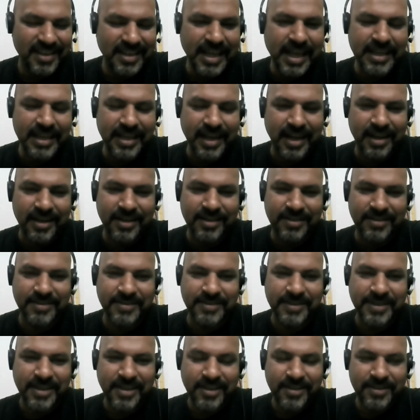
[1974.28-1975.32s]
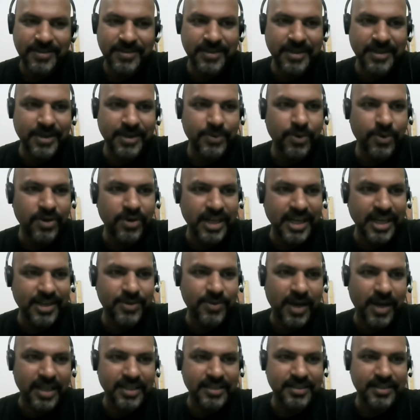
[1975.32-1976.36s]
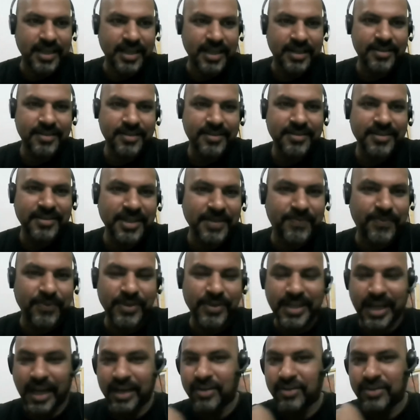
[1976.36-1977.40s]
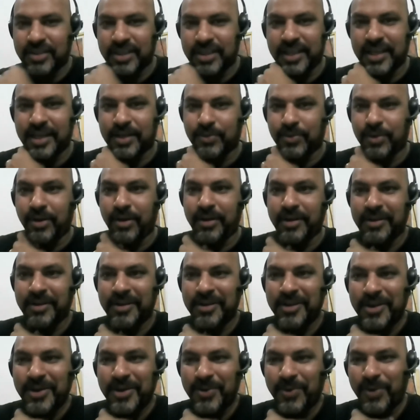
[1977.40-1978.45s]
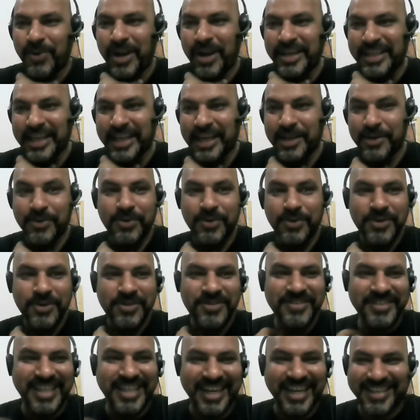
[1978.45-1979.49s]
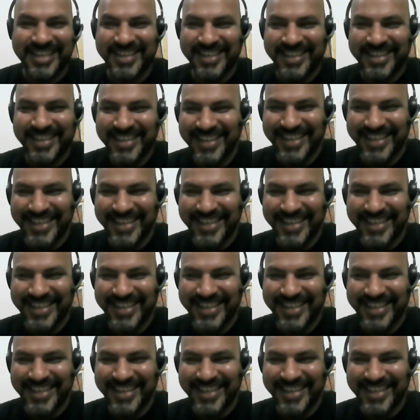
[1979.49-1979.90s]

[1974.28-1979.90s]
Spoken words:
Yeah. You don't need to ask that. If we cannot hear, we'll tell you that.